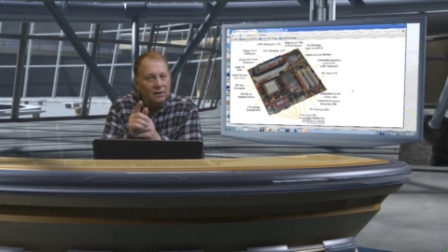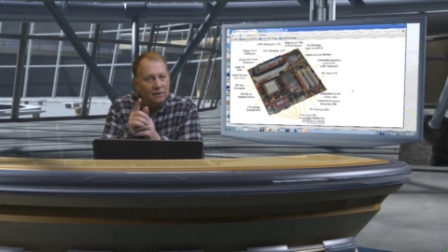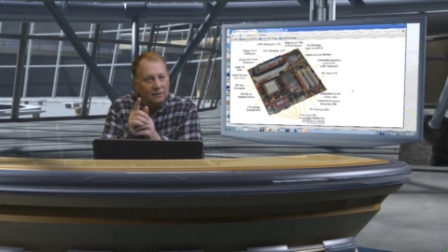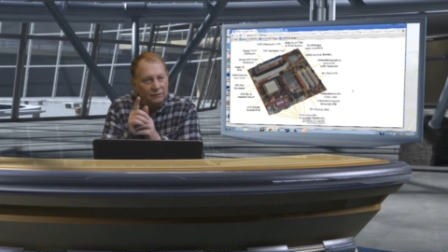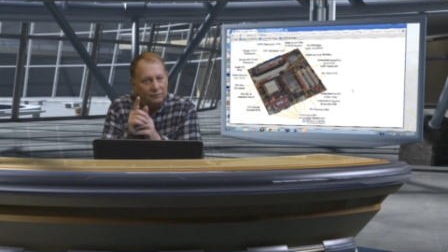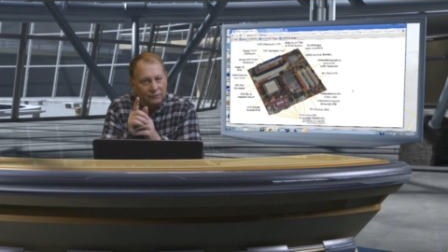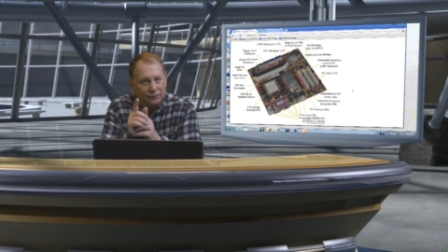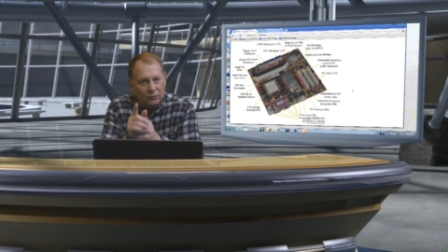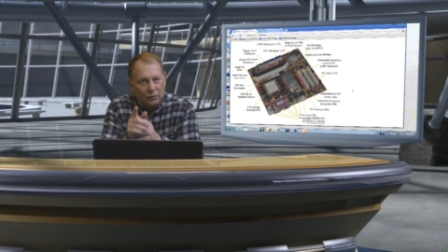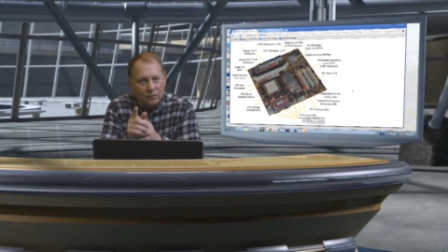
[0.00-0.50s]

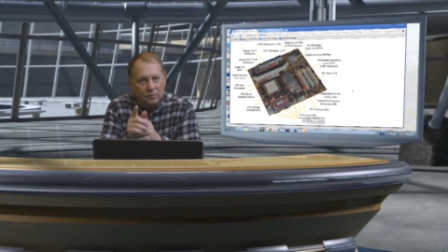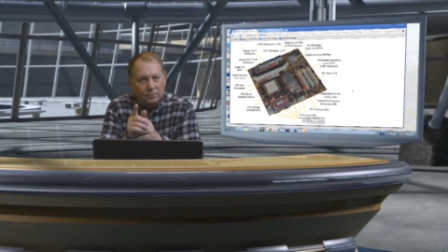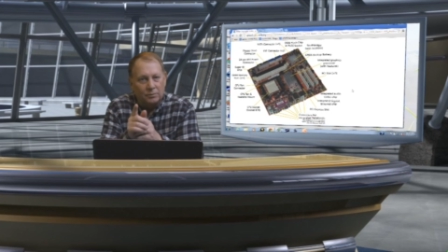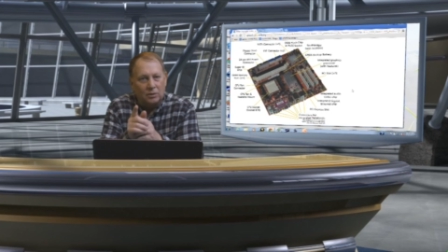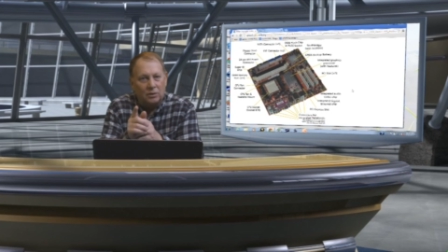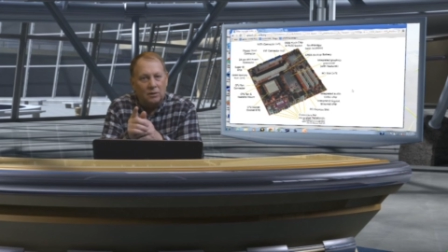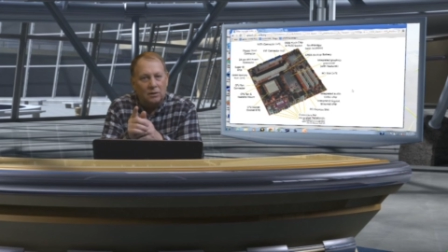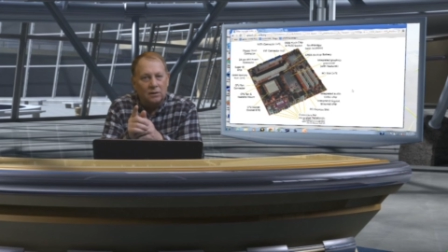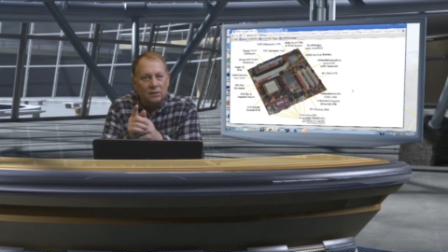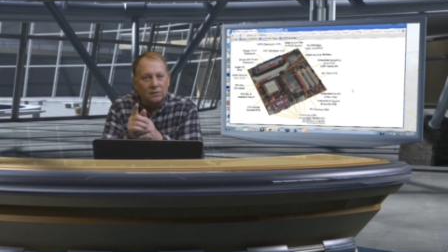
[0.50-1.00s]
and fur
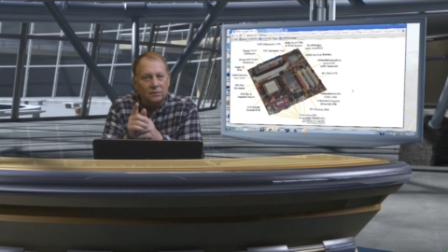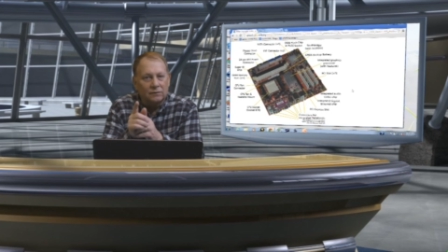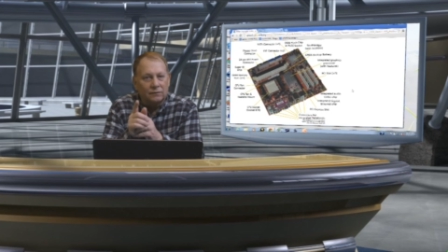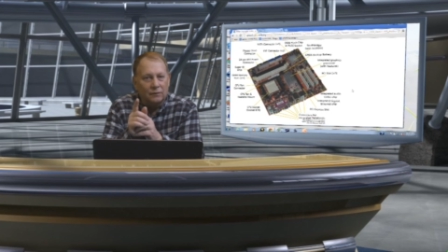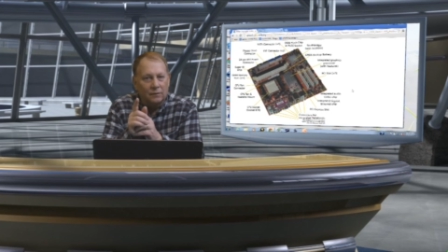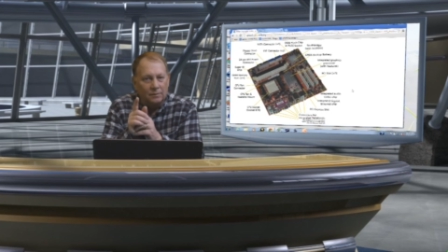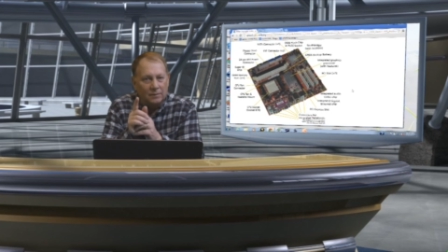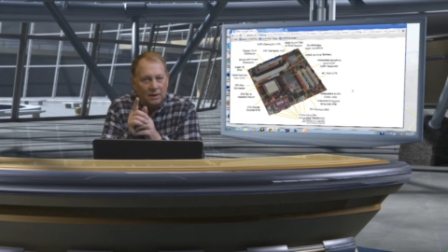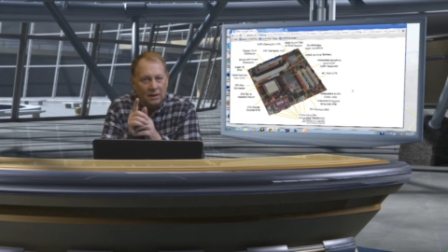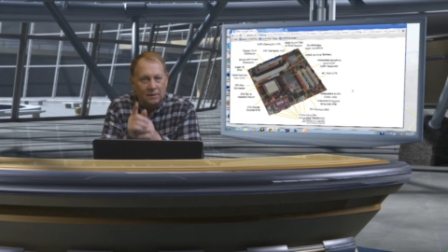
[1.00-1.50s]
balls
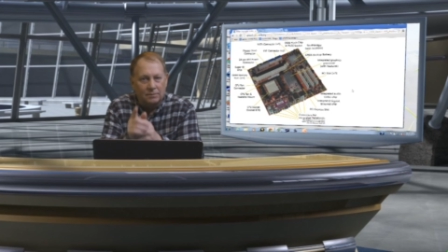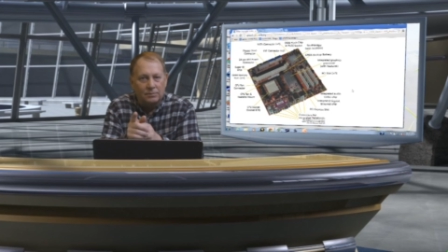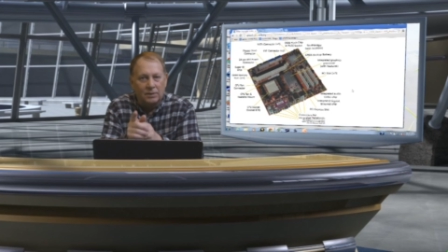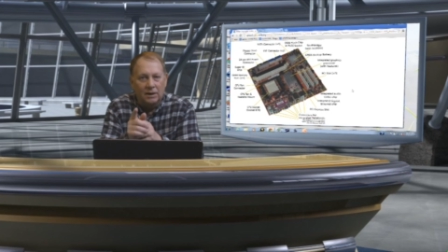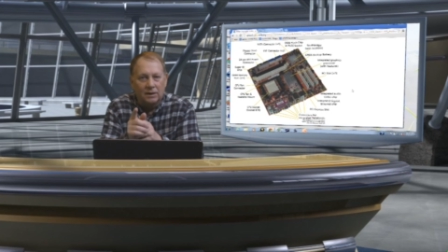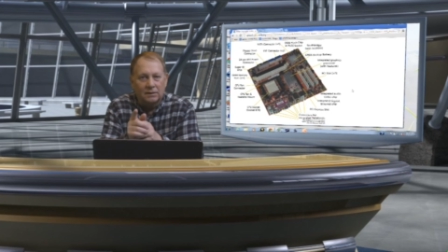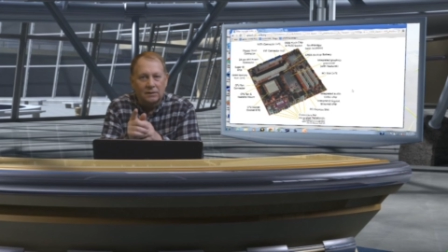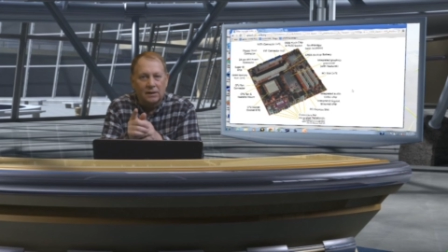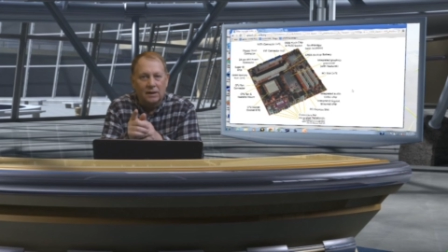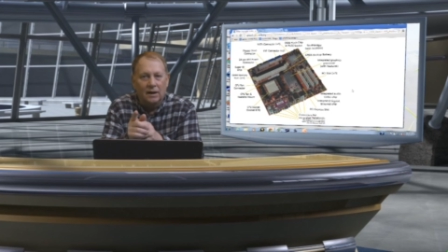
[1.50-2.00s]
from that
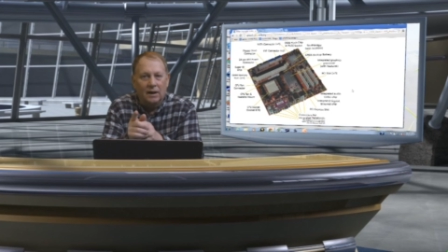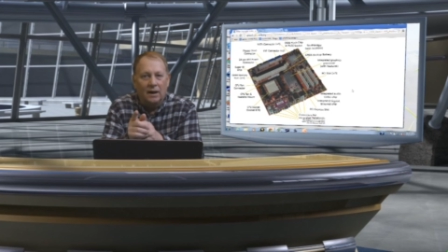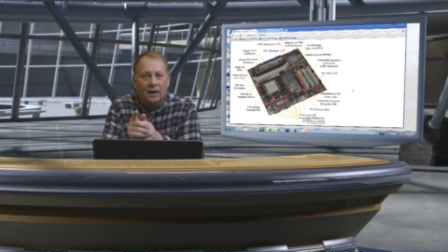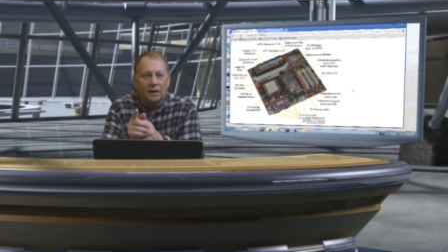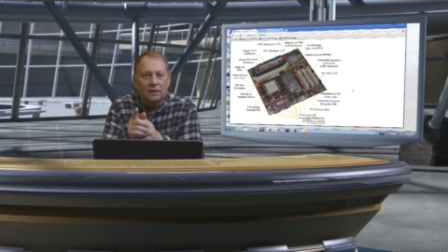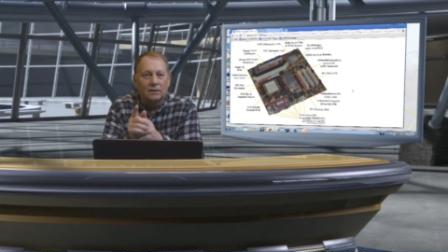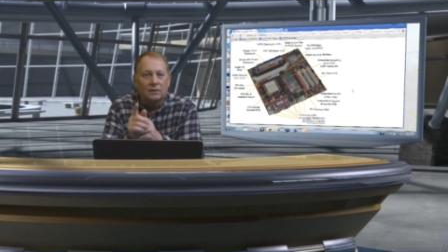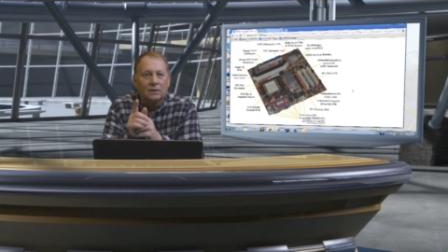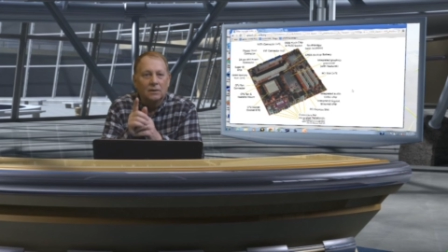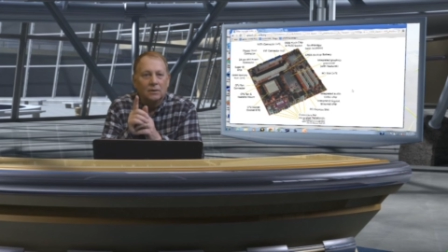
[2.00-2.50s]
pet
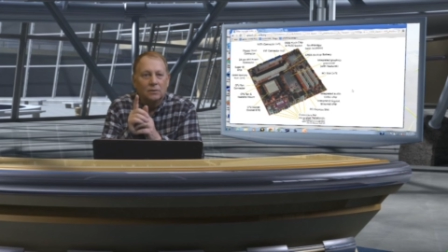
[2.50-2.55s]
cat